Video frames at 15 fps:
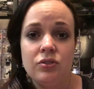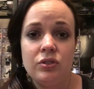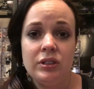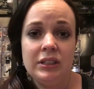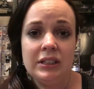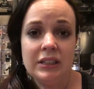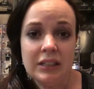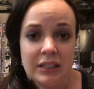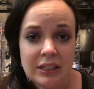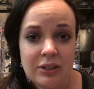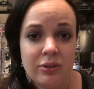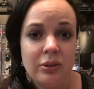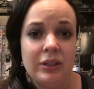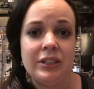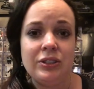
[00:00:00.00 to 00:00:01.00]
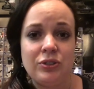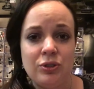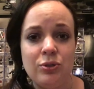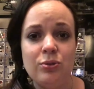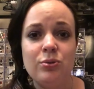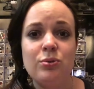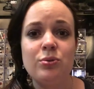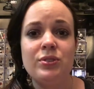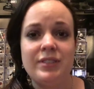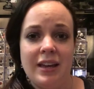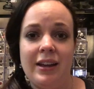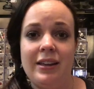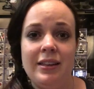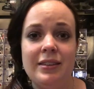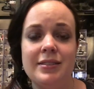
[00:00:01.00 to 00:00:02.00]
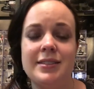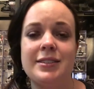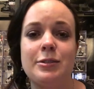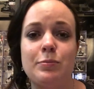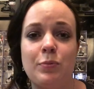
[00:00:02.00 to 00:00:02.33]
Literally 2 seconds